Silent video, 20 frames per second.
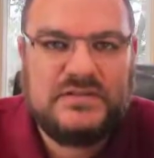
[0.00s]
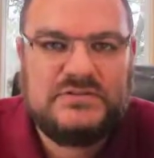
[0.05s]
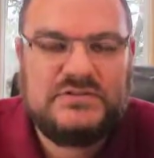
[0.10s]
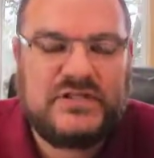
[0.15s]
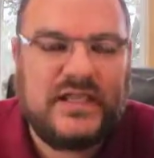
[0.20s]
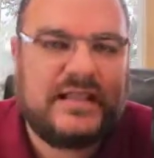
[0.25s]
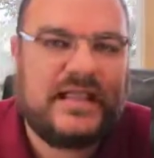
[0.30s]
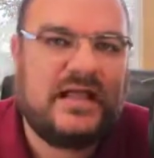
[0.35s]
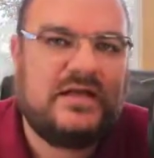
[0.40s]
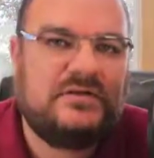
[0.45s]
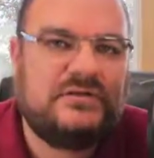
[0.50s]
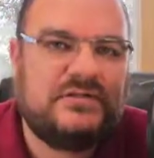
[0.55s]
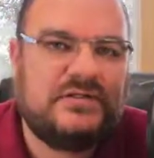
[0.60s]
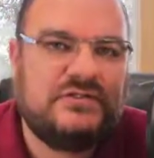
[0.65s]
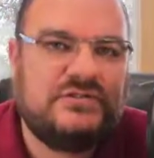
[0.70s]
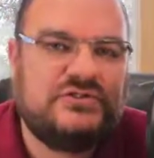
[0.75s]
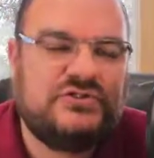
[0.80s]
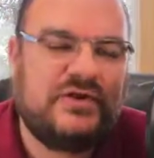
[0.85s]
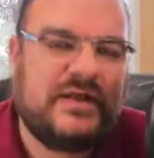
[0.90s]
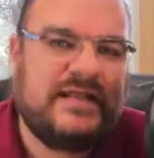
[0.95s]
check
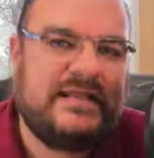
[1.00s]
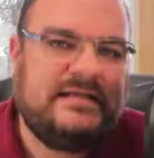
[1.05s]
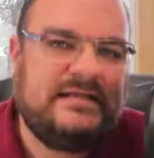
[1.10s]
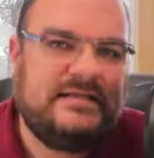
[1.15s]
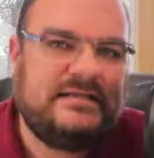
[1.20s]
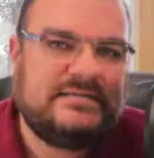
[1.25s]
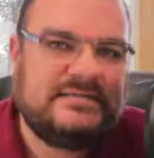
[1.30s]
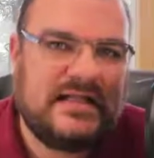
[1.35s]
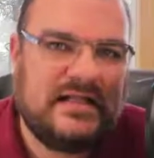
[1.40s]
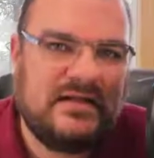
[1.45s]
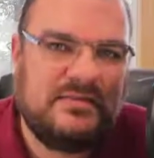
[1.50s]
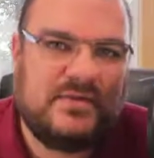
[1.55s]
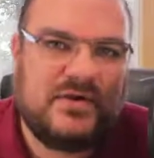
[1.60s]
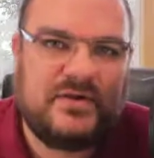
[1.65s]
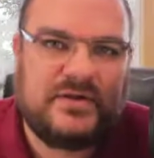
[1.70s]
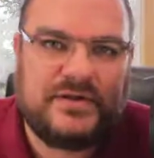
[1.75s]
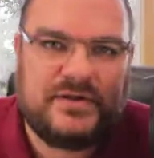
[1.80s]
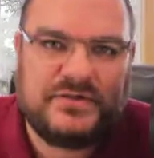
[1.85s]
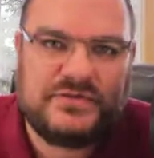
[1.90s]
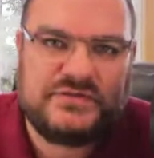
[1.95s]
out
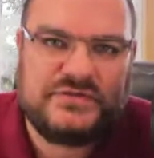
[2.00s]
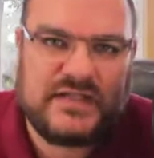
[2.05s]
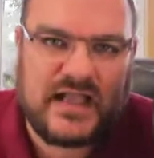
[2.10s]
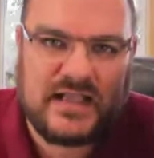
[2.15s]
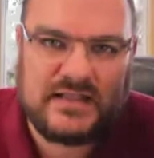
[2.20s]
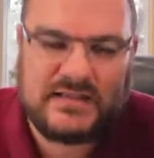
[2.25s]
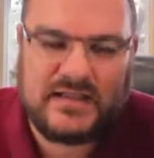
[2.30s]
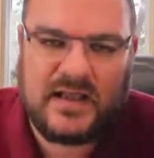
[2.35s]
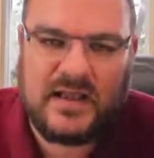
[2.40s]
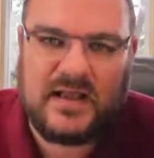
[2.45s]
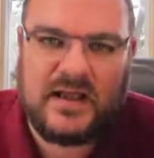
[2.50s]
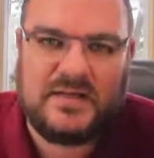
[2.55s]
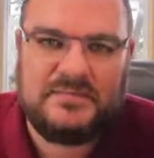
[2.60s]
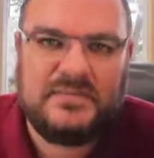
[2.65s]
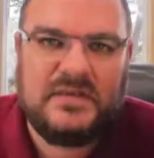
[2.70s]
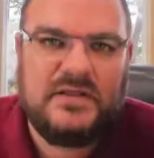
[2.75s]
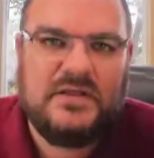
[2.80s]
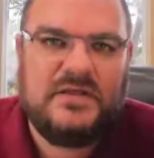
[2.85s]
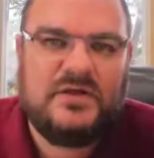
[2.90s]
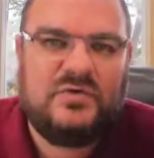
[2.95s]

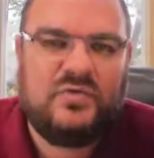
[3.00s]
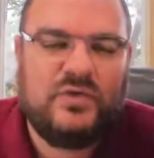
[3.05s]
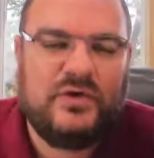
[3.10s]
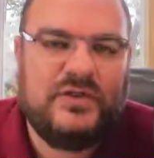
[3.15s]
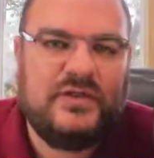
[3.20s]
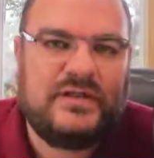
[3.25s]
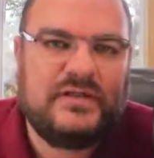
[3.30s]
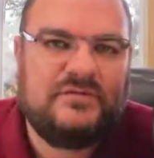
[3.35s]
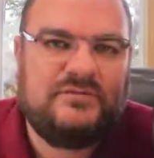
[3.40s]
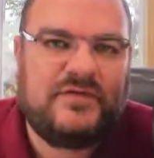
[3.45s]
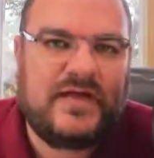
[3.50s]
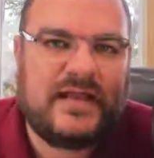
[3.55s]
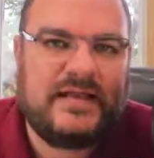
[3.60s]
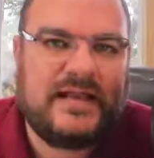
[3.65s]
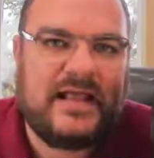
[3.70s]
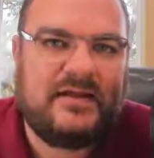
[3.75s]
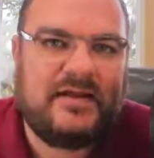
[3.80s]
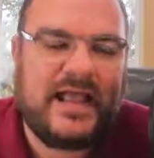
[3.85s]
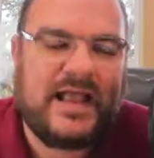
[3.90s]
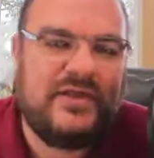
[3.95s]
trainedtelemarketers.com where you can find
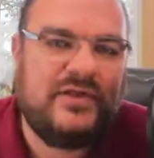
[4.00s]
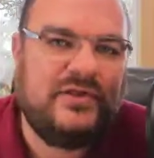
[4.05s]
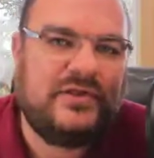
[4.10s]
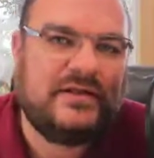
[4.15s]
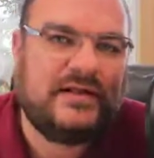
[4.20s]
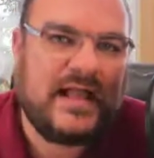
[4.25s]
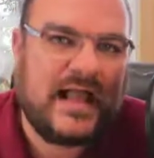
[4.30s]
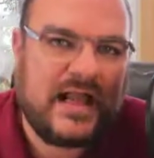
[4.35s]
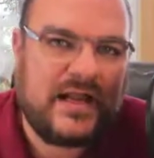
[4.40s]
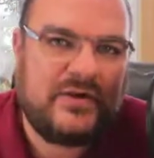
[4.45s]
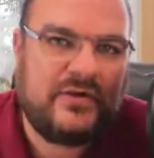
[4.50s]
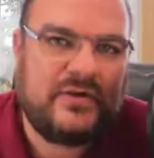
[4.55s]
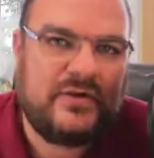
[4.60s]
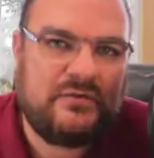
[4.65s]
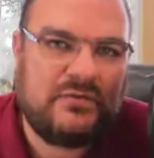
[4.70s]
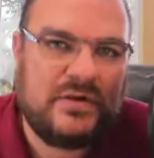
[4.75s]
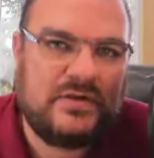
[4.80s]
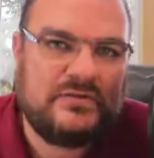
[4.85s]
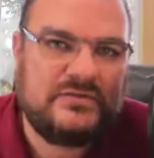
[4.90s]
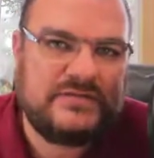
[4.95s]
out how you can hire
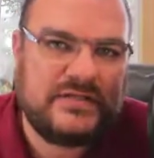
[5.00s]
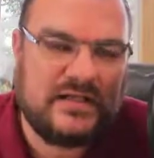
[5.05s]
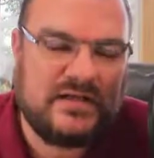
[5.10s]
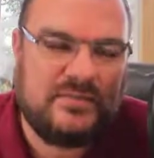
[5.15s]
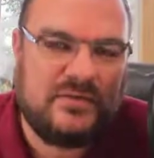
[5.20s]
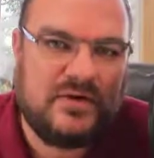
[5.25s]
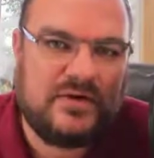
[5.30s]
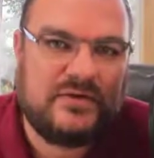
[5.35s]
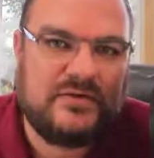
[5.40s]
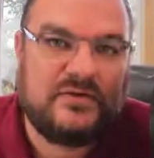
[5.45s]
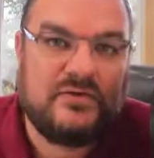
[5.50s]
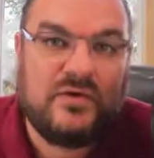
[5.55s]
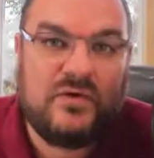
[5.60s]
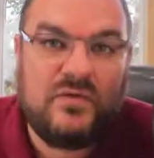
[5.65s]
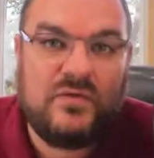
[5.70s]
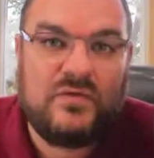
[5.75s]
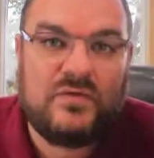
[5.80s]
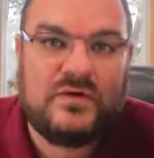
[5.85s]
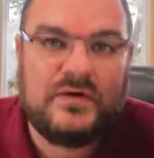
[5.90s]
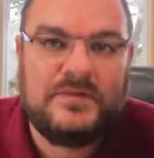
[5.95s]
your own telemarketer
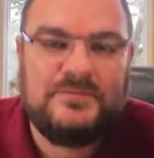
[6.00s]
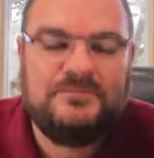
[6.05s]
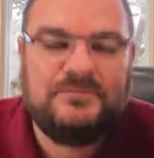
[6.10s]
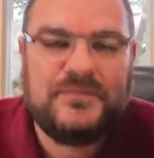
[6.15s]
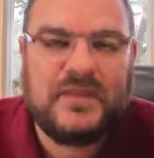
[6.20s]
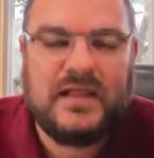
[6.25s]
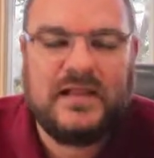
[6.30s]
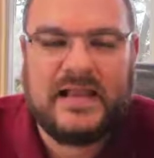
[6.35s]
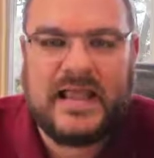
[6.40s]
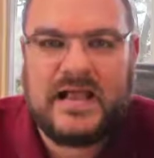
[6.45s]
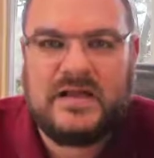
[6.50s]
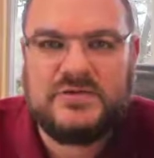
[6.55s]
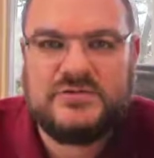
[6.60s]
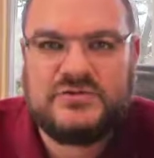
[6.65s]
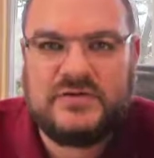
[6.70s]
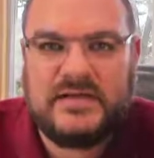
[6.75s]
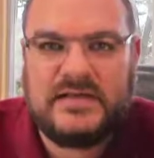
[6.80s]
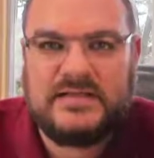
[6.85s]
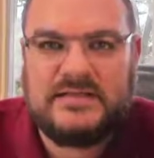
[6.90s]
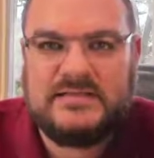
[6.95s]
or allow
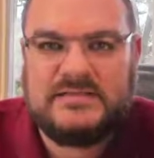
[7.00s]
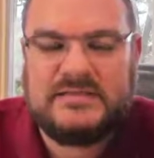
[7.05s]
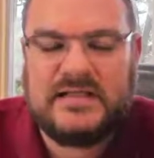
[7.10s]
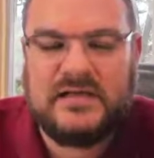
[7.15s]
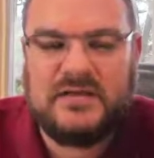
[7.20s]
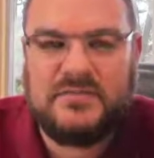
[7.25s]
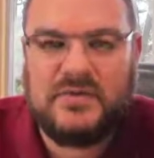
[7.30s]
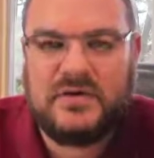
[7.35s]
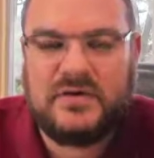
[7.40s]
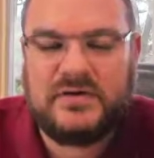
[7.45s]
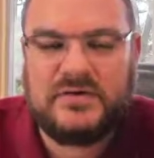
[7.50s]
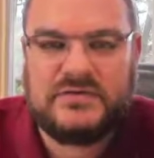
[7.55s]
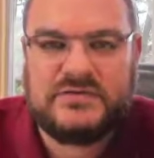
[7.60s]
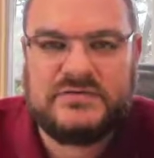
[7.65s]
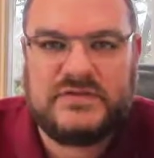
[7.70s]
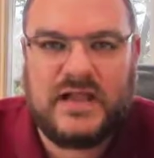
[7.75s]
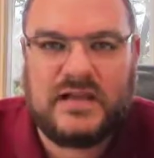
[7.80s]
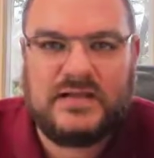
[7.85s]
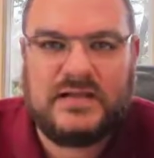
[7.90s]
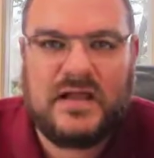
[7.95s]

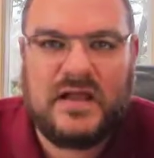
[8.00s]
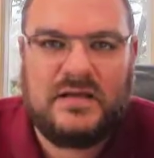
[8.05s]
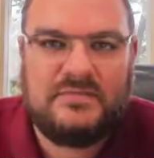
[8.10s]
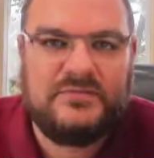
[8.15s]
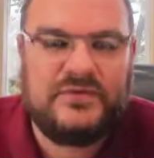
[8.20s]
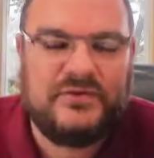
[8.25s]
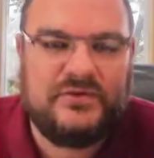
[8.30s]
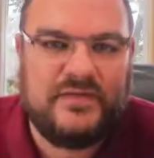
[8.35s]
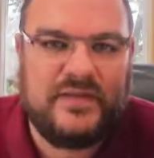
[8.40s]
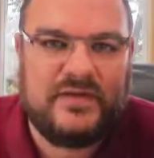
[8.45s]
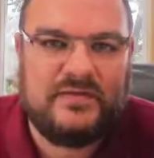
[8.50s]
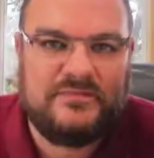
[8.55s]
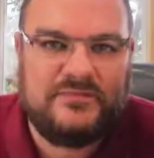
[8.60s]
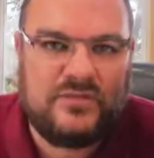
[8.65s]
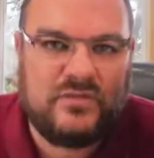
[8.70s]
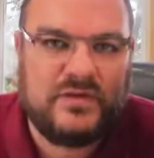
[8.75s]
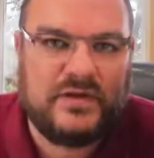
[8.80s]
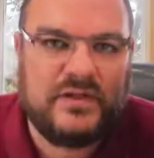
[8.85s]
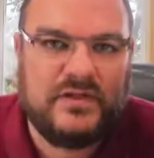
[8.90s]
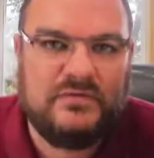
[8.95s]
trainedtelemarketers.com to do that
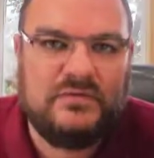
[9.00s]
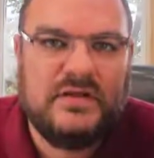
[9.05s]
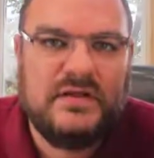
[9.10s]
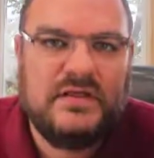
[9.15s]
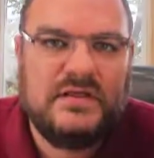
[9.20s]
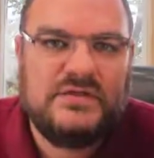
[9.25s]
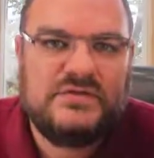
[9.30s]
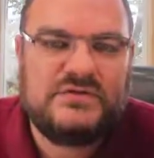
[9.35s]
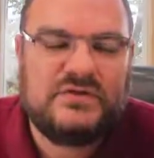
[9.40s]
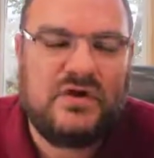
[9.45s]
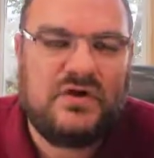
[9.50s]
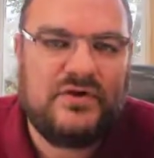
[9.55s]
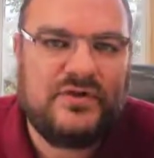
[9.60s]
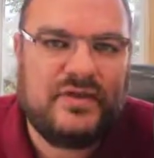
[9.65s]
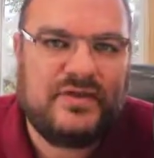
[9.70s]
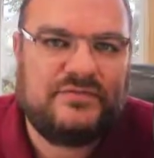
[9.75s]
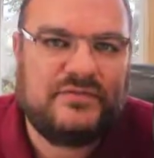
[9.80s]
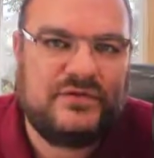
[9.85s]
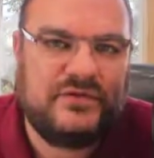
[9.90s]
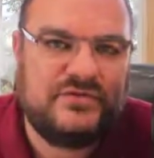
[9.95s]
for you. So all
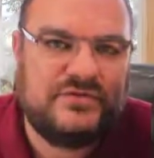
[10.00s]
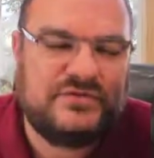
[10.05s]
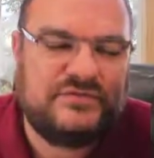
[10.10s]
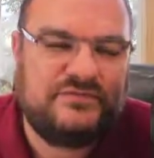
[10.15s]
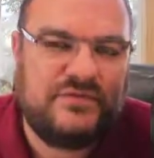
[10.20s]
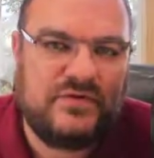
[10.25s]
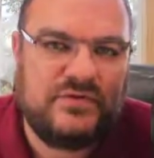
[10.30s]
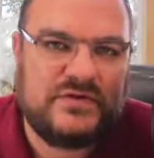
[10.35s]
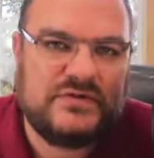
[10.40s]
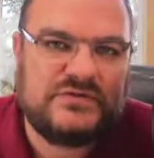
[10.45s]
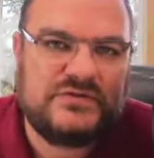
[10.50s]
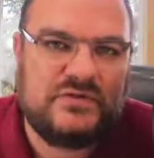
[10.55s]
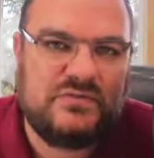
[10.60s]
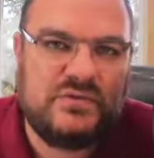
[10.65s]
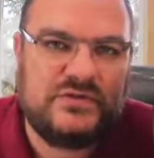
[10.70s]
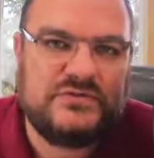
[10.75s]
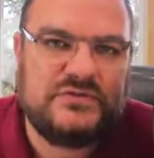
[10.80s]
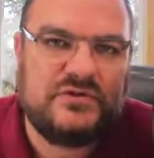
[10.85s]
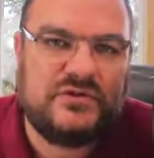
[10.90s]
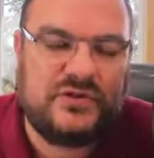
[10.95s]
you have to do is focus on
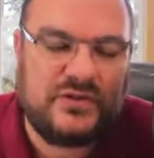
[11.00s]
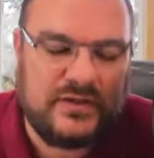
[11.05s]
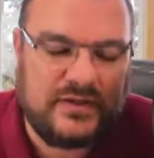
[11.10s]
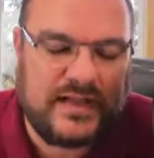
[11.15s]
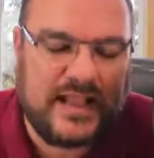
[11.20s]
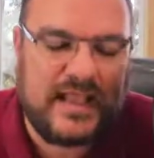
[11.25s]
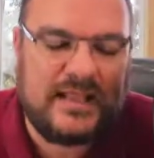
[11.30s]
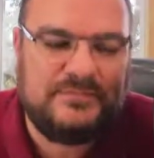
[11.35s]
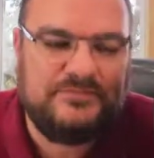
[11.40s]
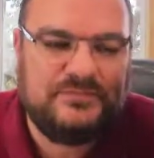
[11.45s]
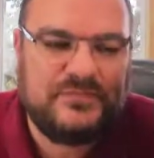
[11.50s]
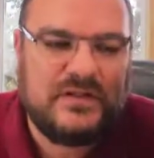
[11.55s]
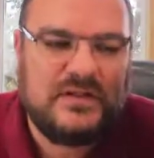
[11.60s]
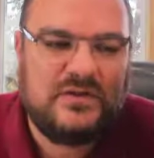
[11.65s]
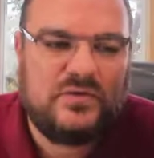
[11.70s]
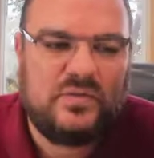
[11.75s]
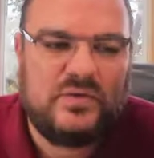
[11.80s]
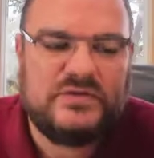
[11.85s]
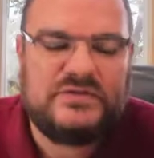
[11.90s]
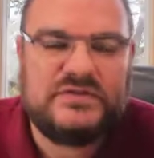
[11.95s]
what you're good at,
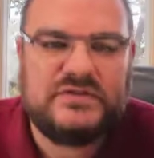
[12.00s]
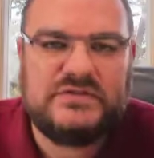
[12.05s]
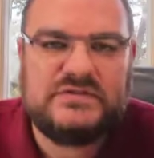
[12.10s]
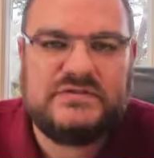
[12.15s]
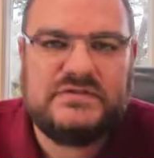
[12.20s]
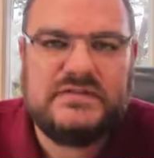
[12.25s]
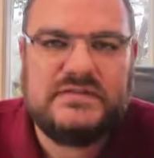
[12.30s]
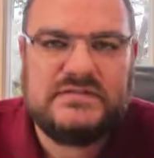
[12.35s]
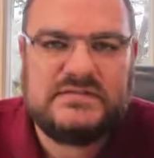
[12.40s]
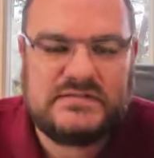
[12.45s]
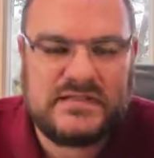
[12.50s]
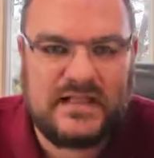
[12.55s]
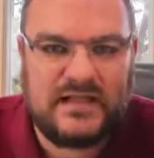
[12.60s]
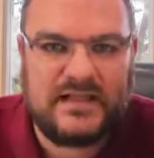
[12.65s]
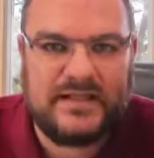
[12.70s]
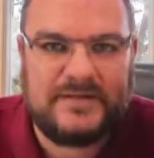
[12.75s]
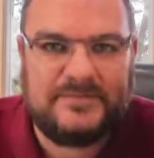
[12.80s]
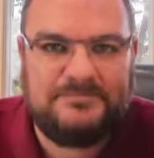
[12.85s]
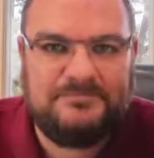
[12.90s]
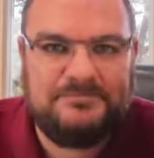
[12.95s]
which is
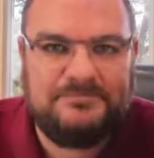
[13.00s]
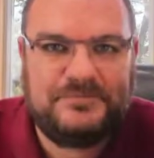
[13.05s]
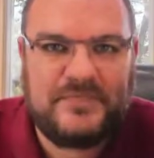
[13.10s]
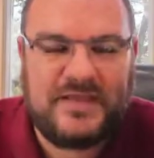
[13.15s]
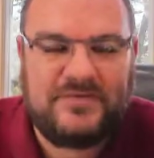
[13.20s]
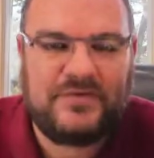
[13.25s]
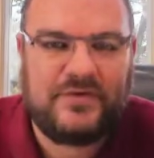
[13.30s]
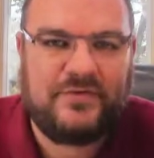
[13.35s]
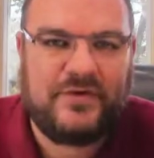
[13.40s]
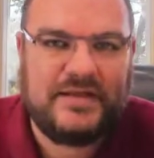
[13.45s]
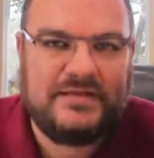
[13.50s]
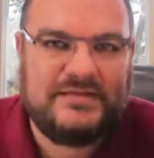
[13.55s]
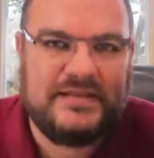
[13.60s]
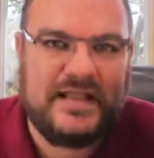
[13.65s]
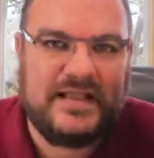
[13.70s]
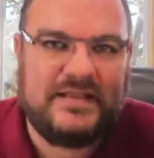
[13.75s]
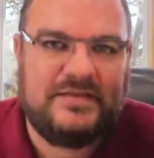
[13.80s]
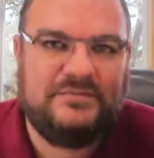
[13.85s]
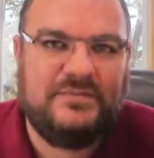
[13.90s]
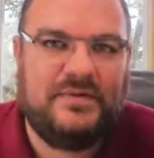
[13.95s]
selling. Have a great
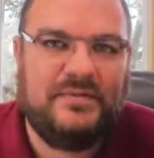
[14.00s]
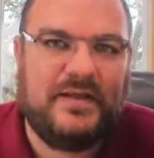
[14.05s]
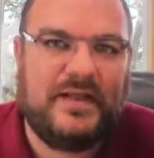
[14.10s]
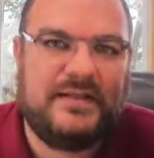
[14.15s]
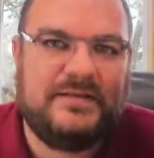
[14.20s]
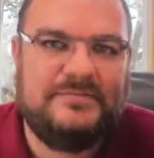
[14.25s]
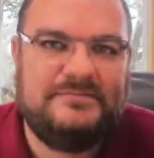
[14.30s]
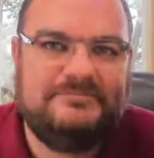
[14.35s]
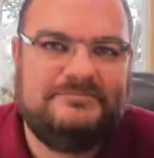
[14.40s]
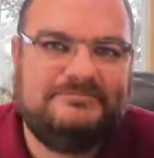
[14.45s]
day. Bye bye.